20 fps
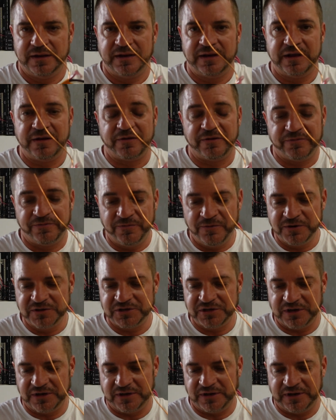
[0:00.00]
Now,
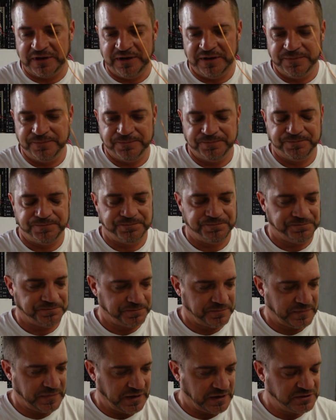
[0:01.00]
unfortunately,
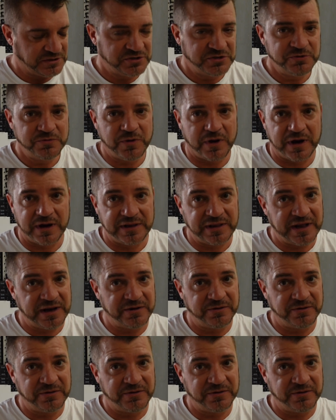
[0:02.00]
that